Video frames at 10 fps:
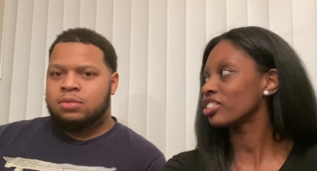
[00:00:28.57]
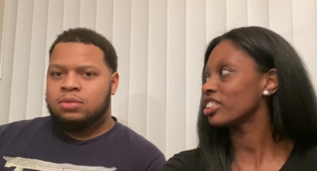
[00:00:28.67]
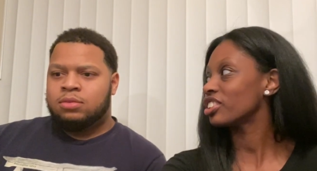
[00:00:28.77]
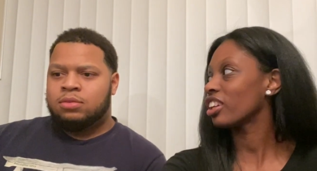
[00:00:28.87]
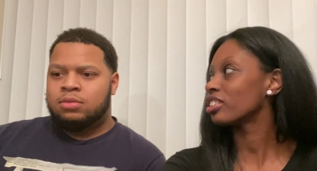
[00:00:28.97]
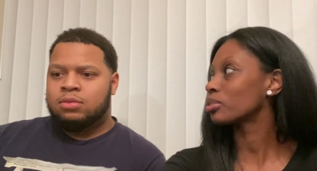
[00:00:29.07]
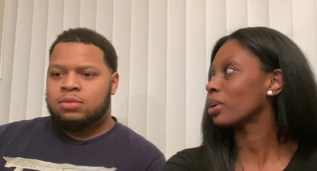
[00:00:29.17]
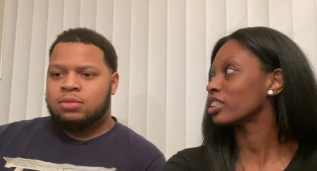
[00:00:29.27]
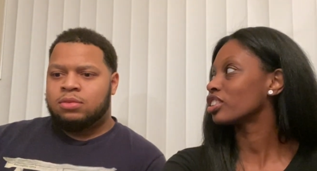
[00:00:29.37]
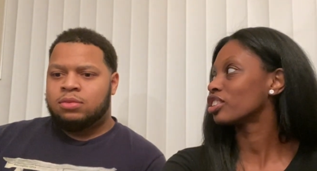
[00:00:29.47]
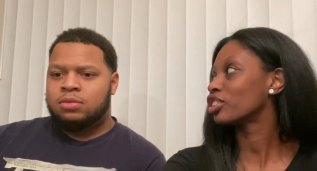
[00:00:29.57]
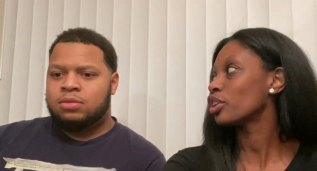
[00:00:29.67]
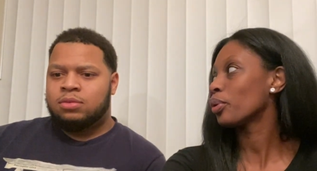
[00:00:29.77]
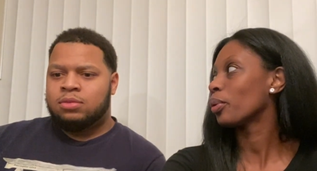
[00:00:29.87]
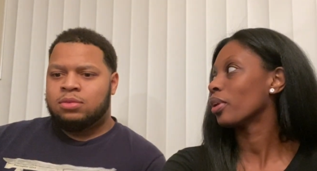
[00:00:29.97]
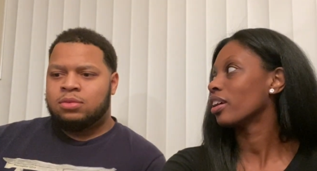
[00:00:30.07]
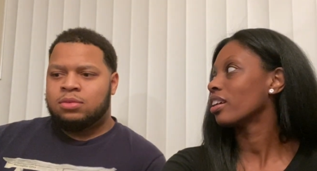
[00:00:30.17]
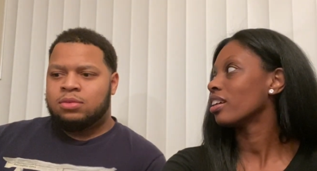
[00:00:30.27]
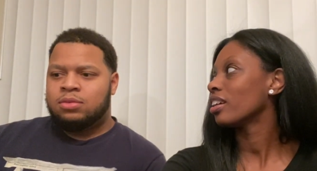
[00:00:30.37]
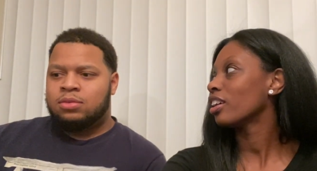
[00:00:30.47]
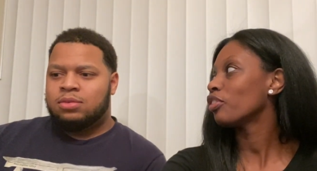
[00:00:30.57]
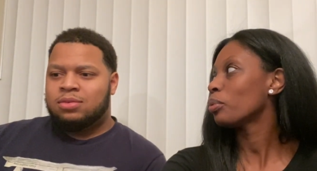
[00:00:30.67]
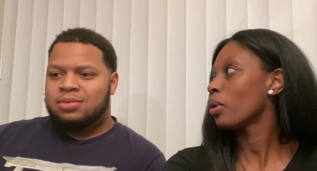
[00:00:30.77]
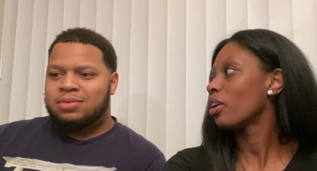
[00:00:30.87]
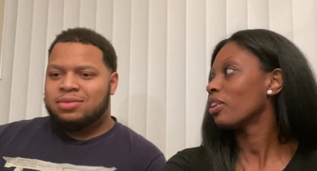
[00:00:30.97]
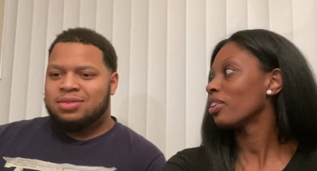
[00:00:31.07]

Speaker 1: each other's questions too, if you want.